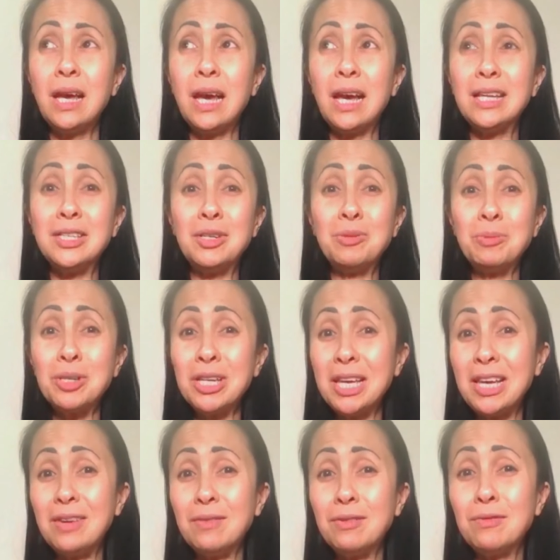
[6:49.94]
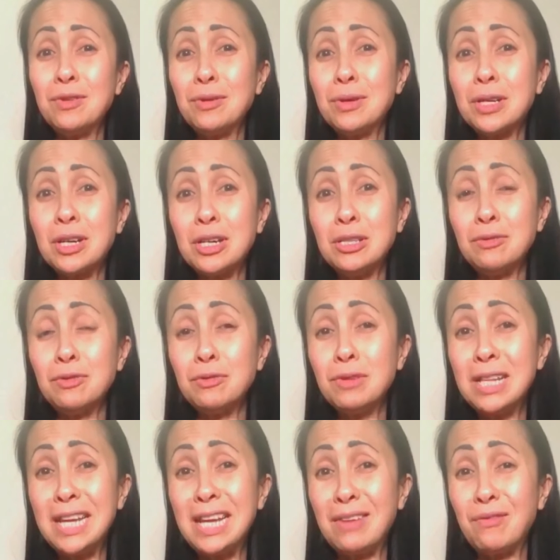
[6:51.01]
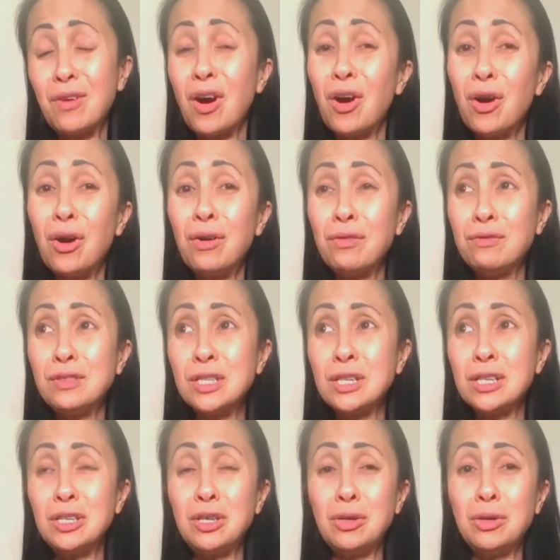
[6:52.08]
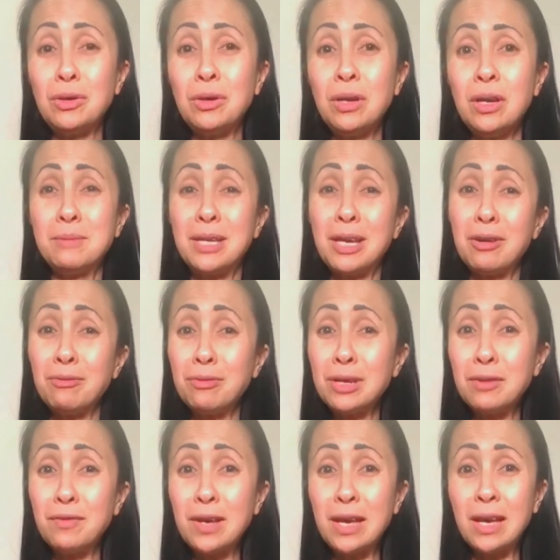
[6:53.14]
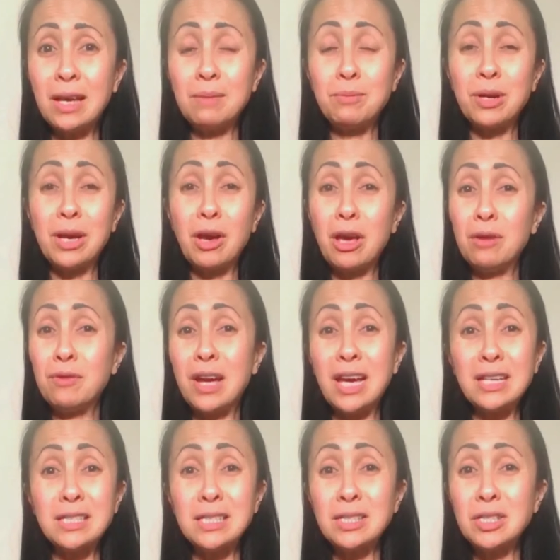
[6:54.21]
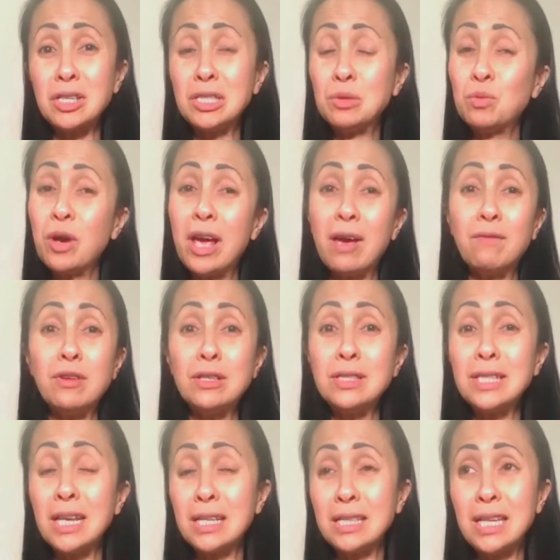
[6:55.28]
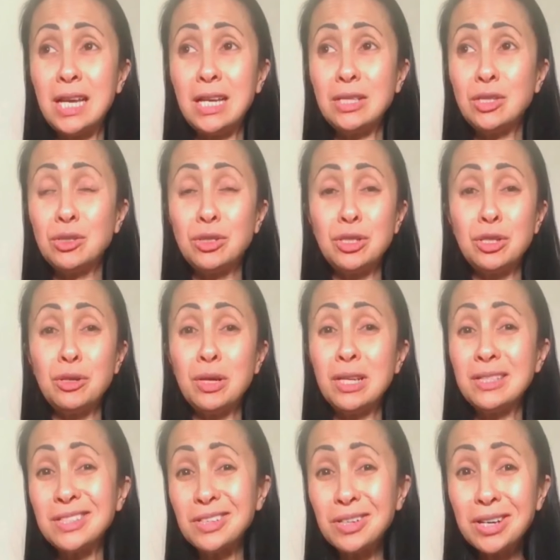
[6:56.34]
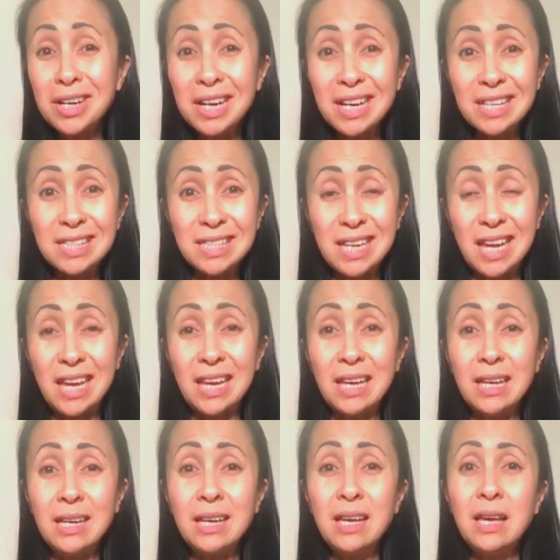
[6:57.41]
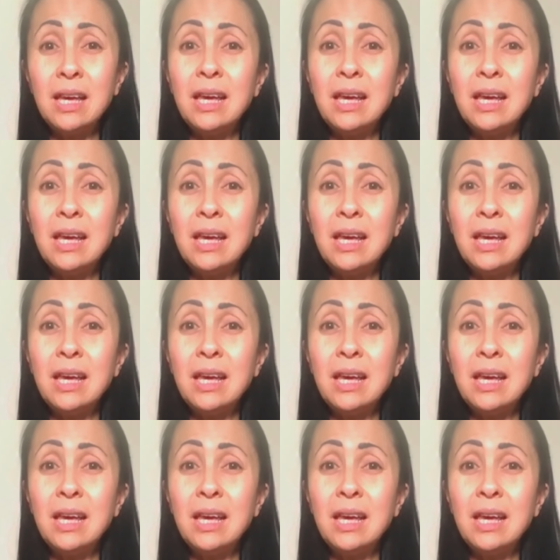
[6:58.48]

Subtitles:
And you might even feel a kind of a relief after you get rid of it by over-exercise, whatever techniques you're doing, dieting.